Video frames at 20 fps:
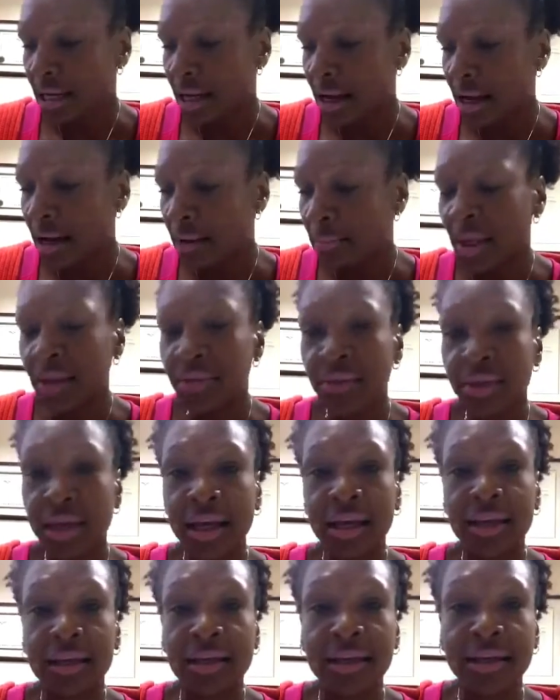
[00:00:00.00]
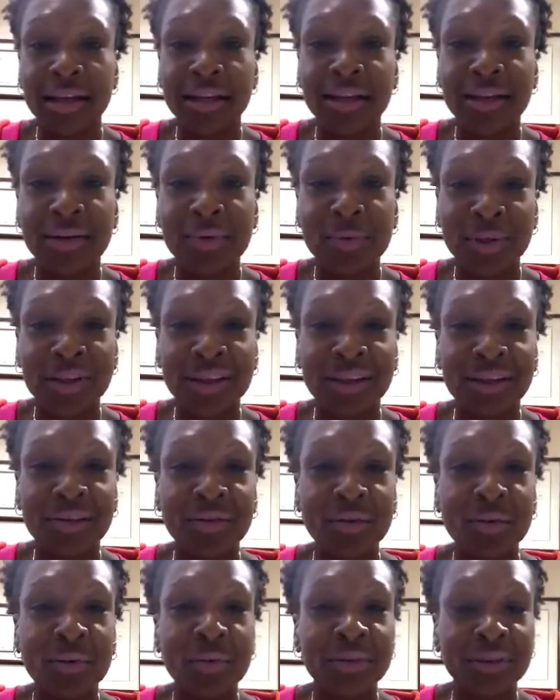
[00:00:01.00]
And then what they
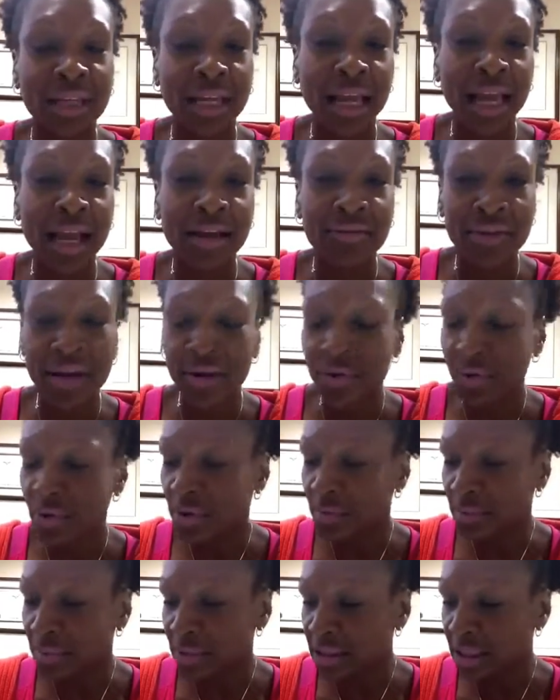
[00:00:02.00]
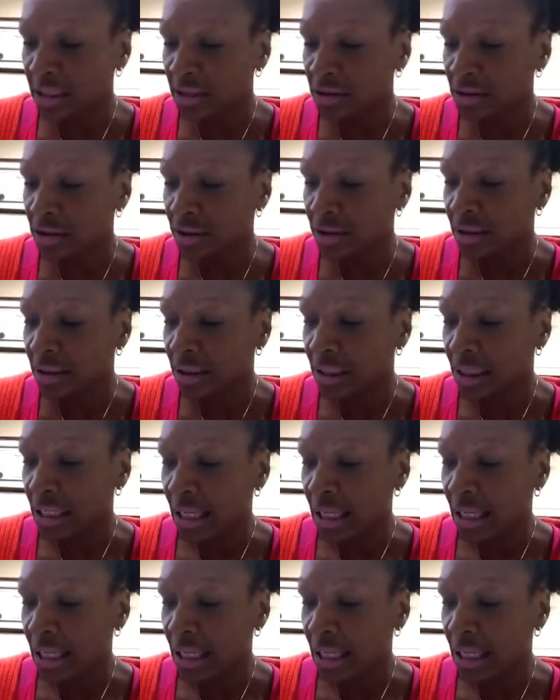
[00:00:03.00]
do is they have that order protection,